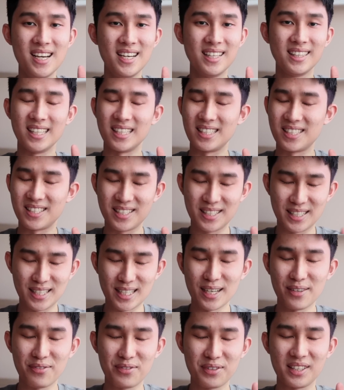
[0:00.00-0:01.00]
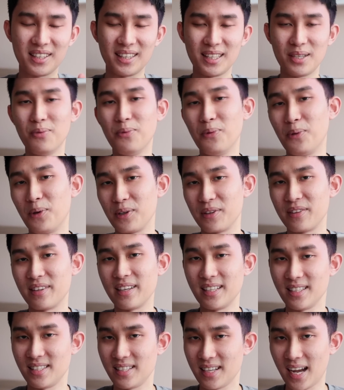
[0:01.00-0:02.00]
that's definitely worth
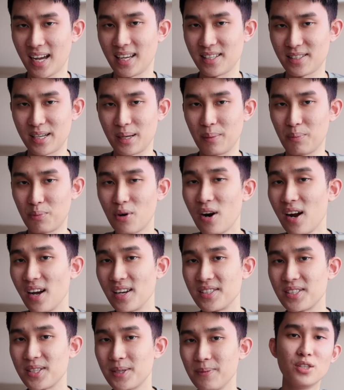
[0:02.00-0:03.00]
its asking price.